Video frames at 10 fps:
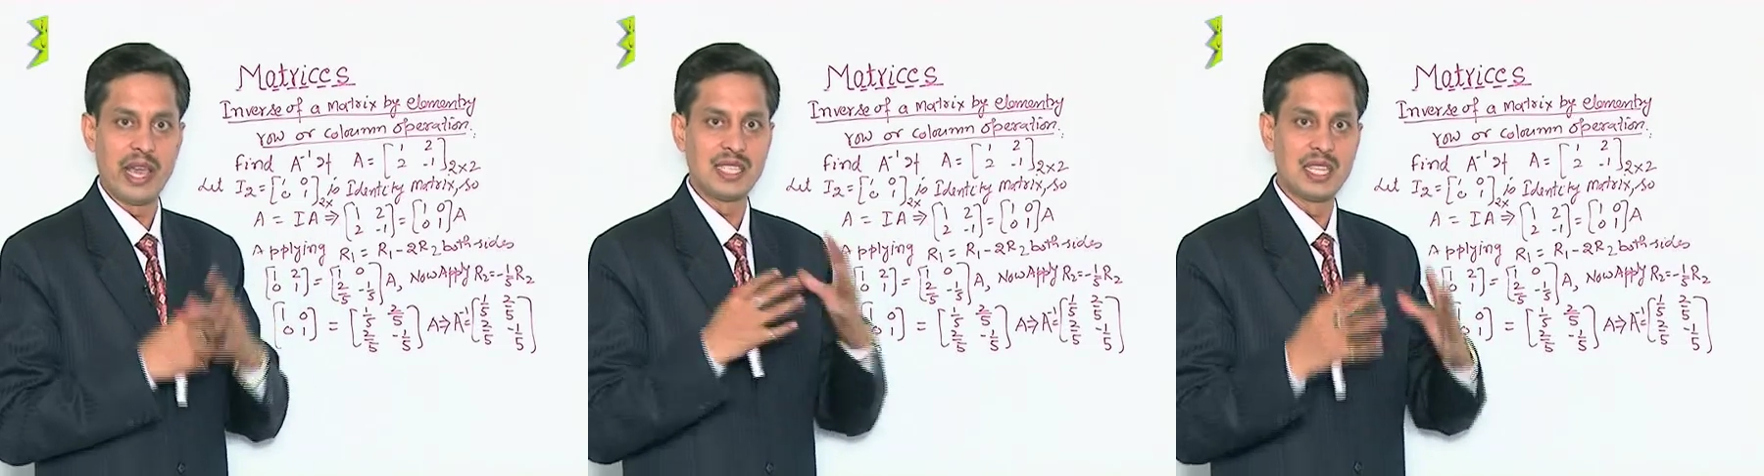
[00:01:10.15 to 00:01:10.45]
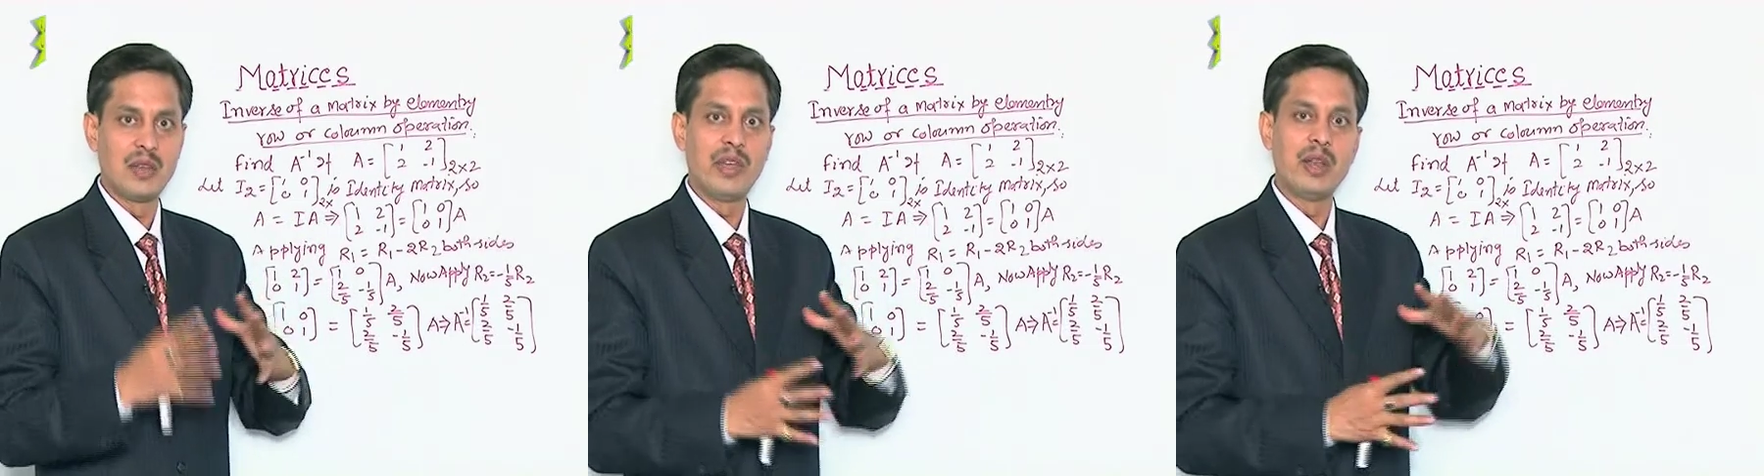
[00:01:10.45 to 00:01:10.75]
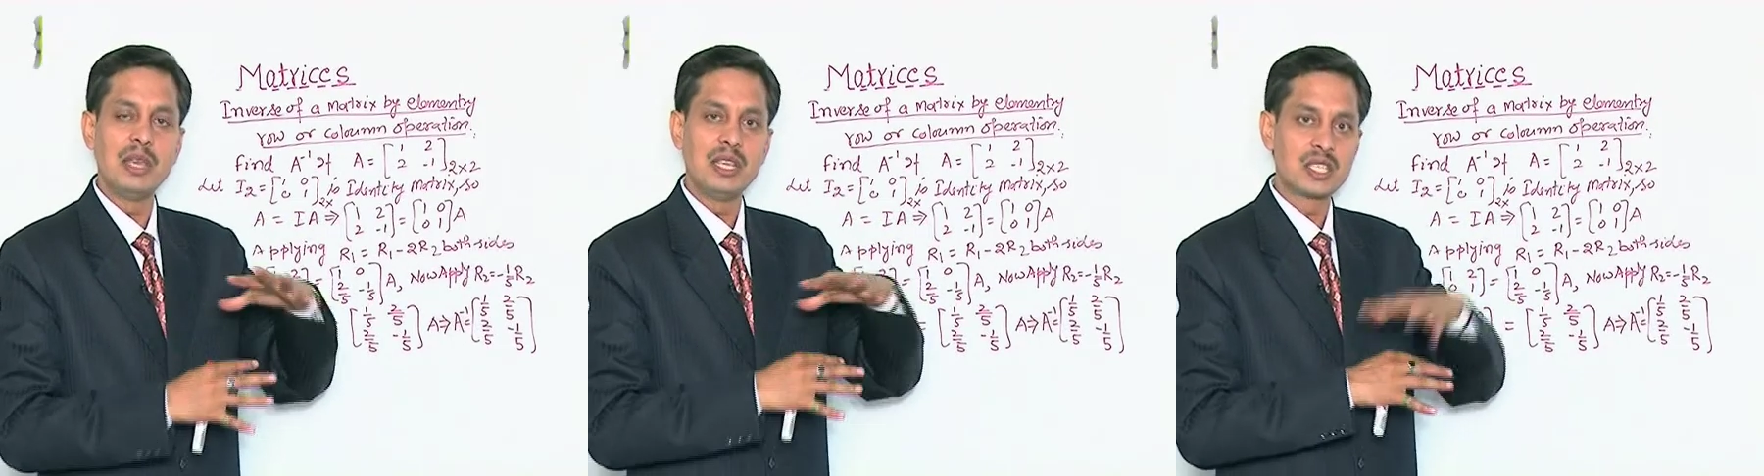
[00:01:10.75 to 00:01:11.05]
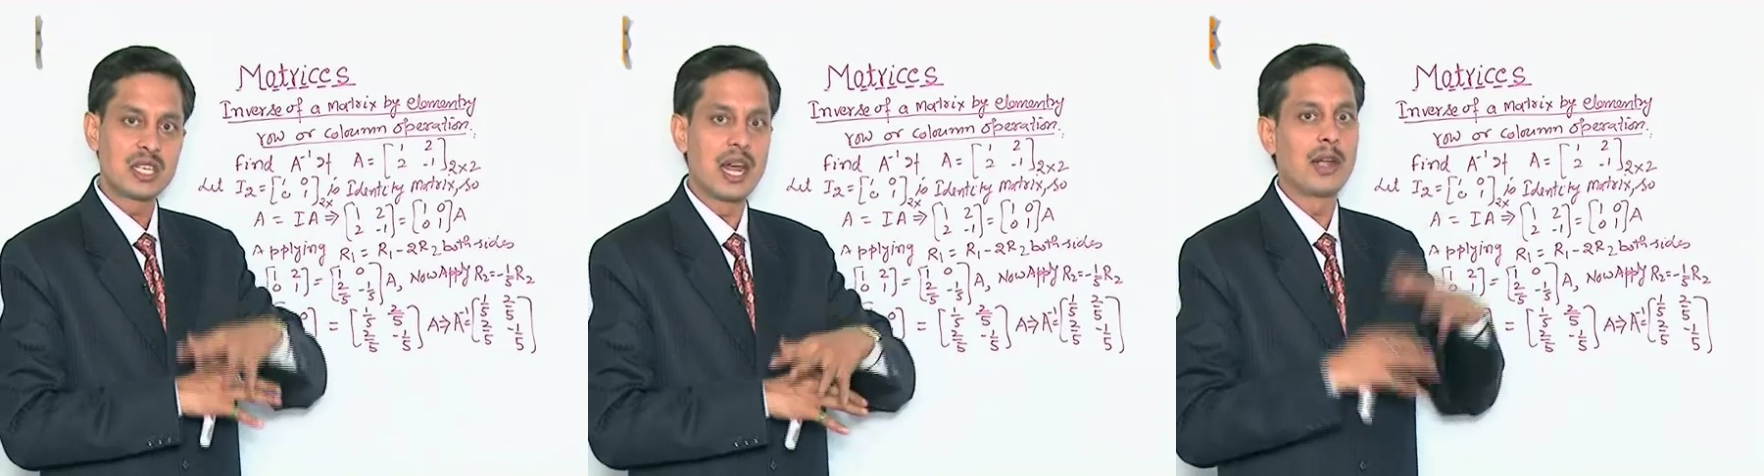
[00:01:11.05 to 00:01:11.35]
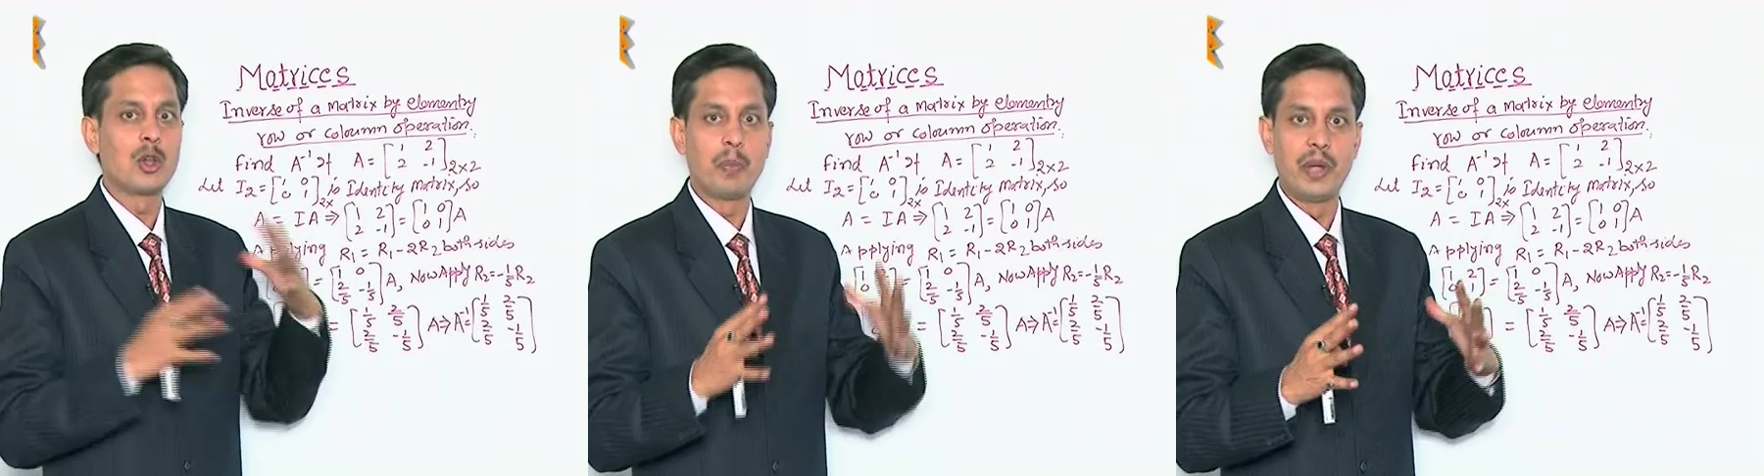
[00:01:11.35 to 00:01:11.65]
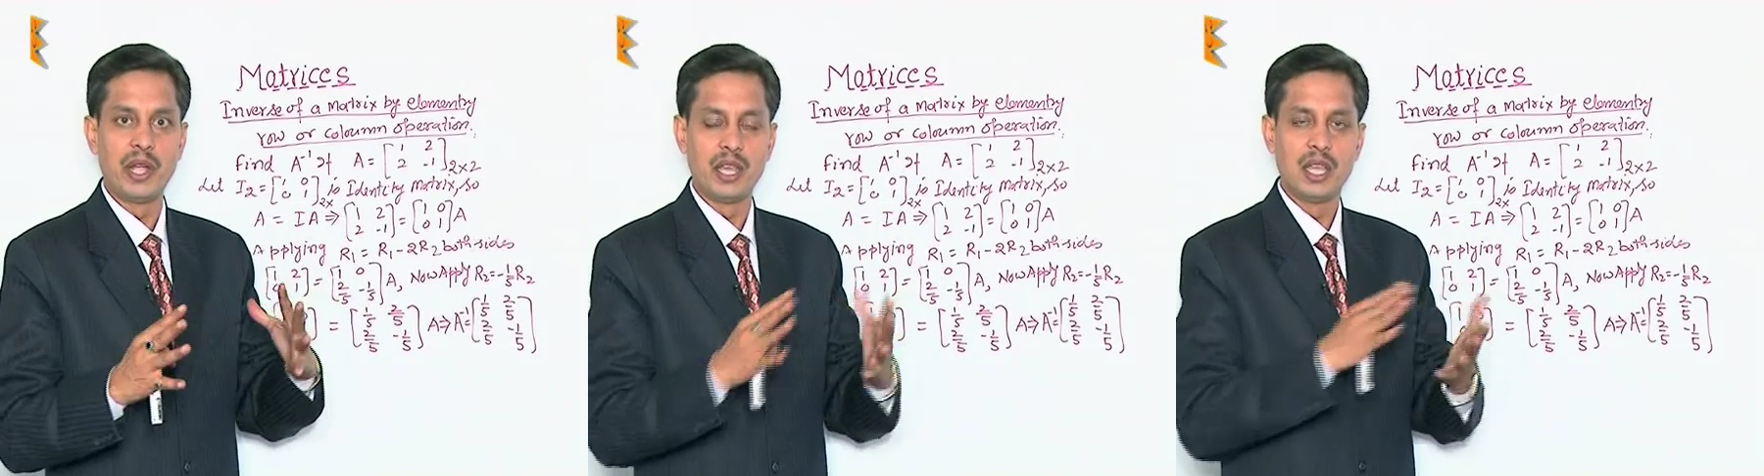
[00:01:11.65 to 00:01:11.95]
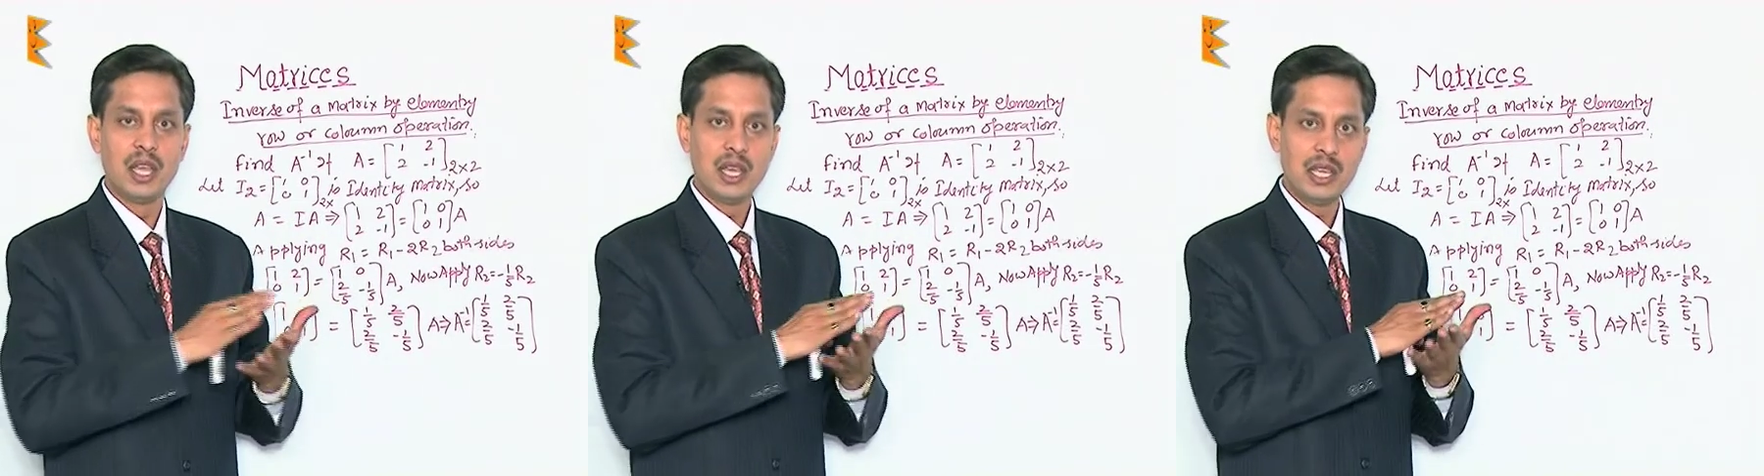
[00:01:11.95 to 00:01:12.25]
As and when we start operating